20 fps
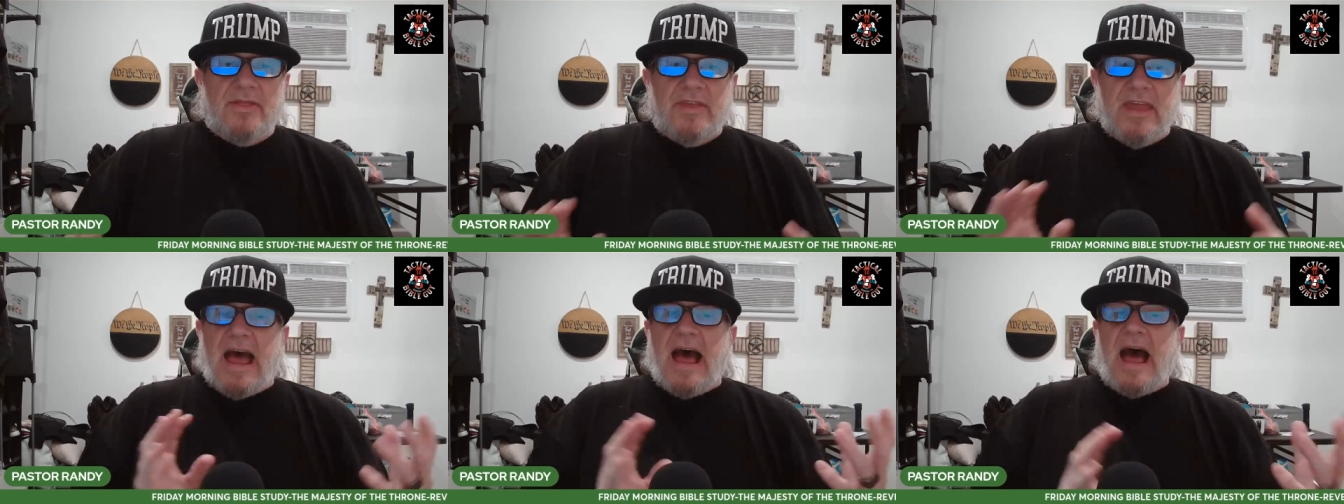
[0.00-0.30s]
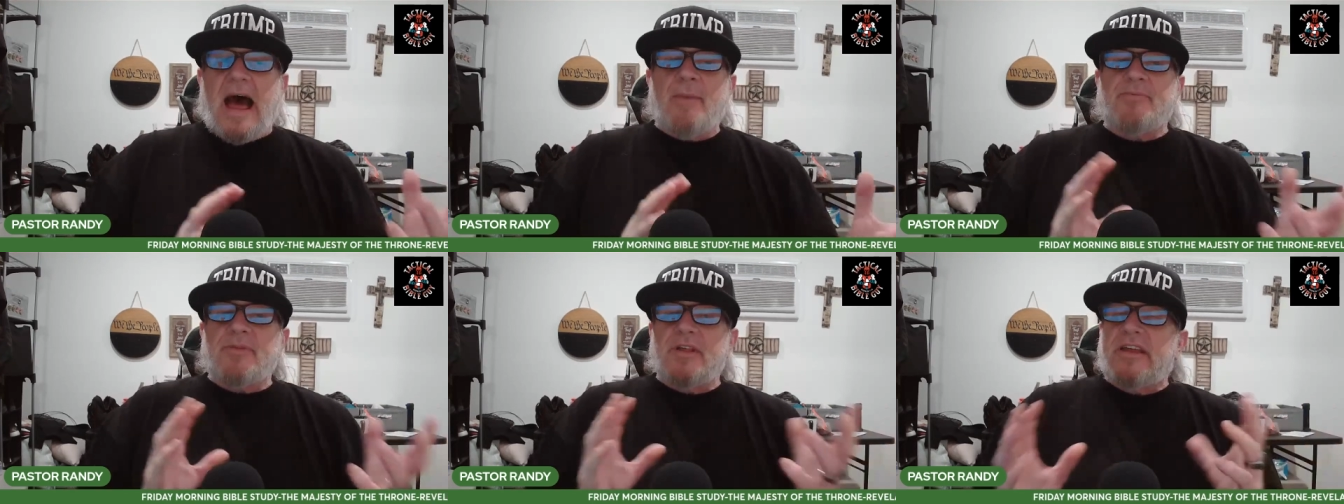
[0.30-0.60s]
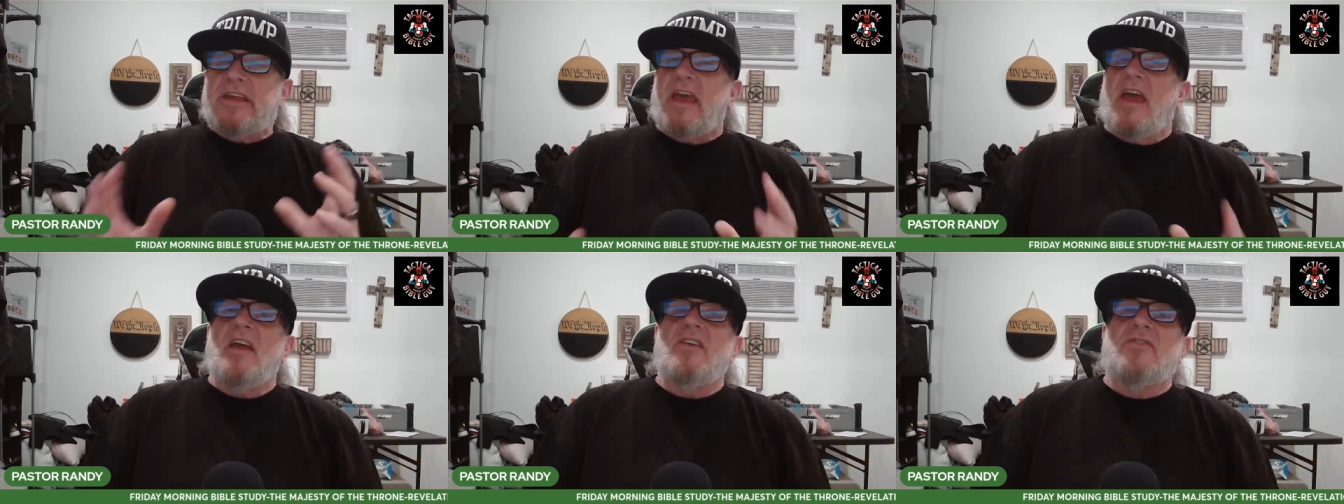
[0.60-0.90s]
the
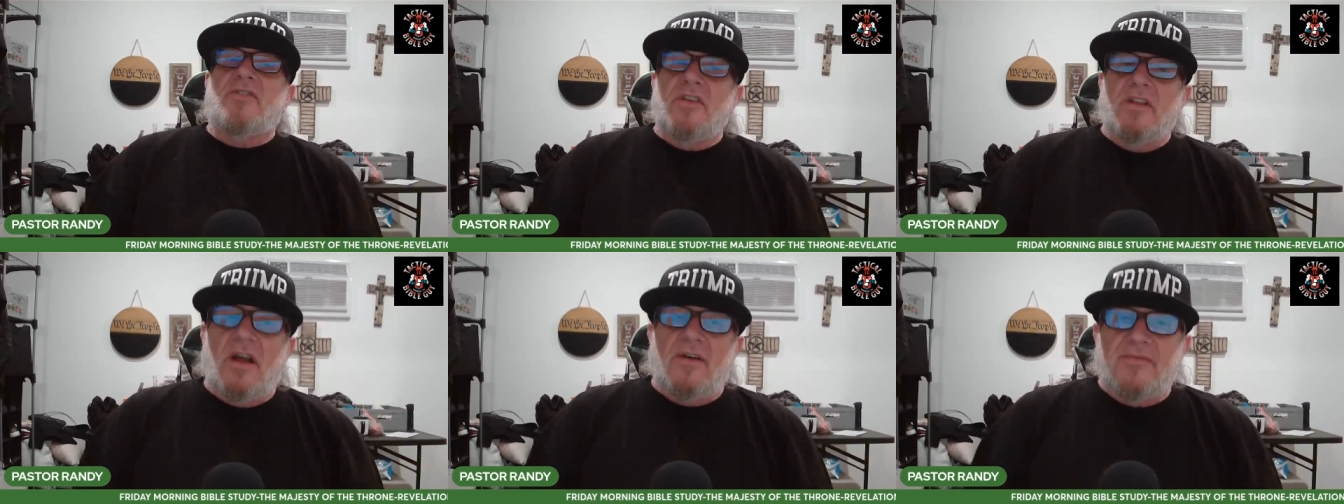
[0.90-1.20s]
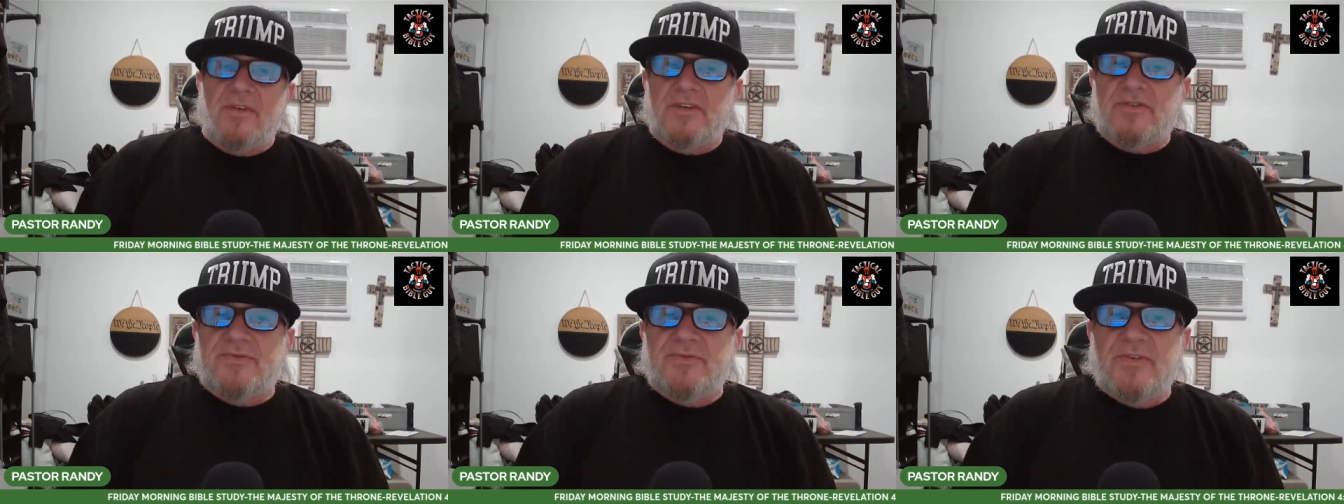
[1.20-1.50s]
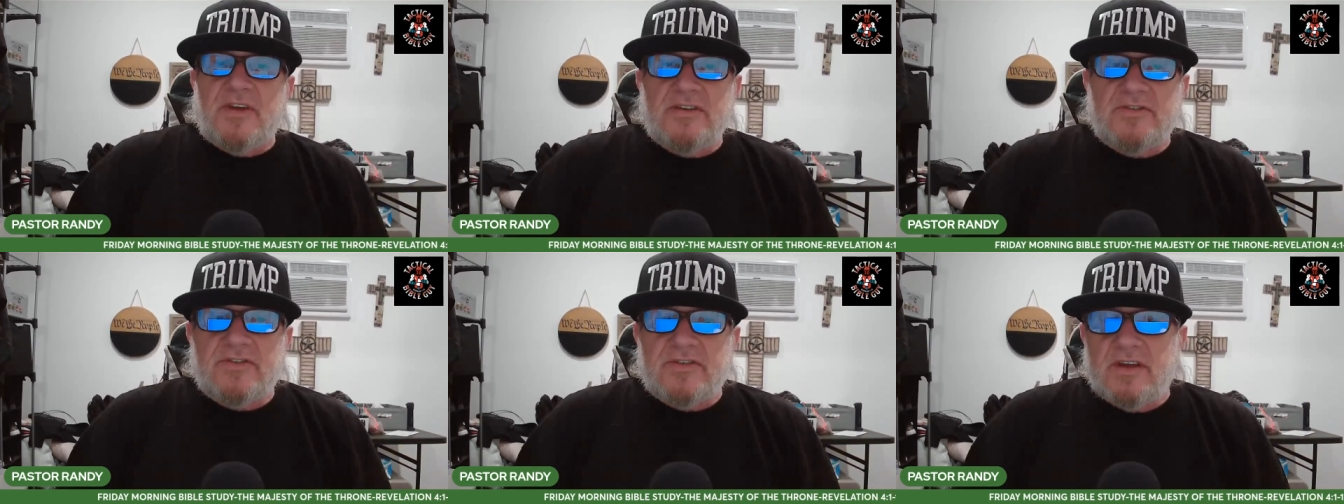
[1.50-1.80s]
application of this
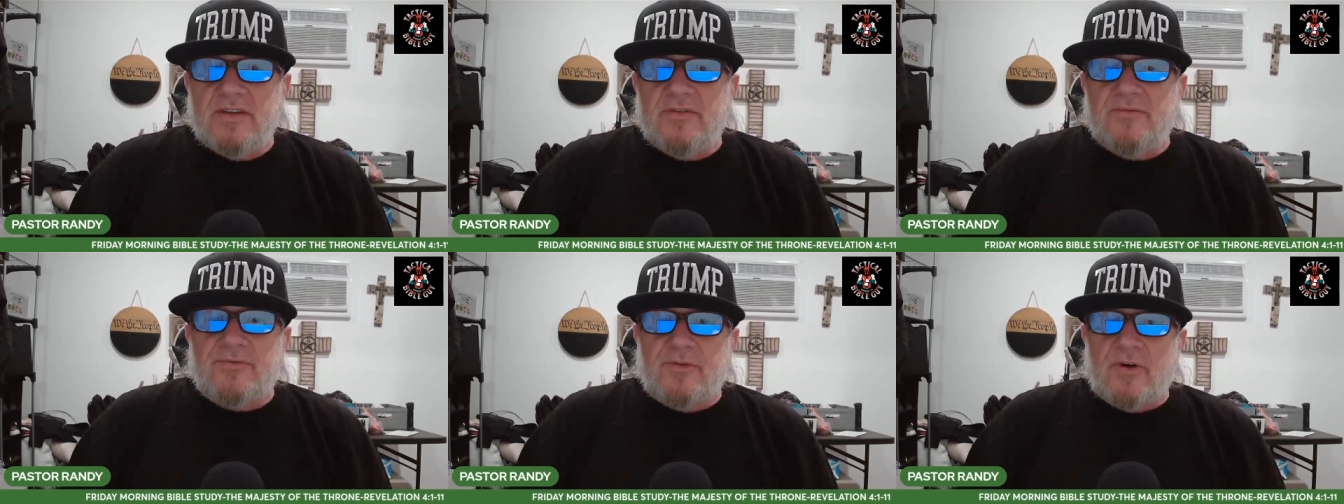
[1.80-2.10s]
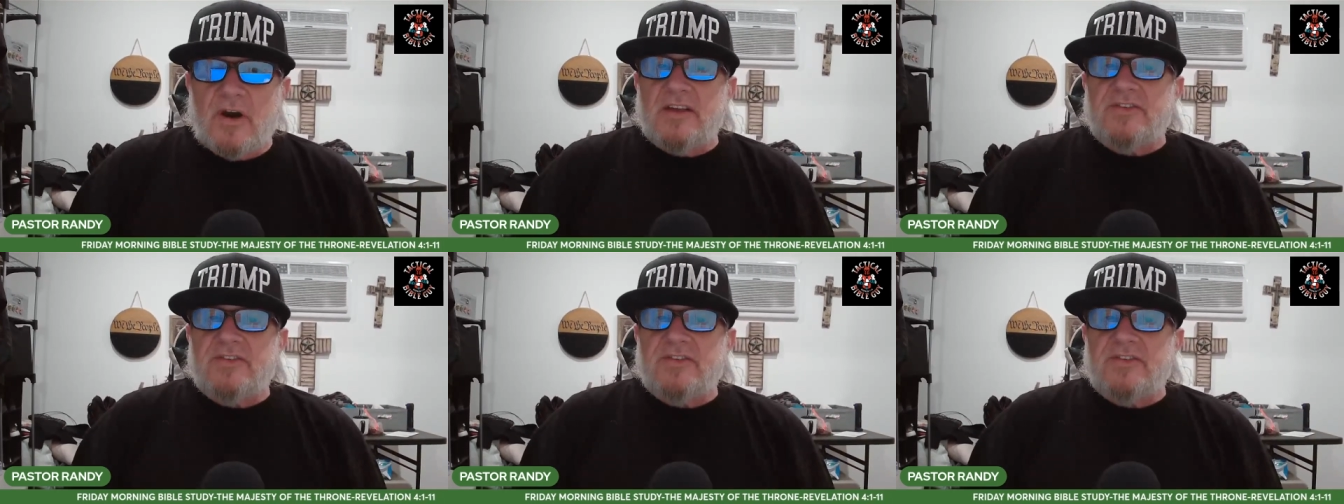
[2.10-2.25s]
vision for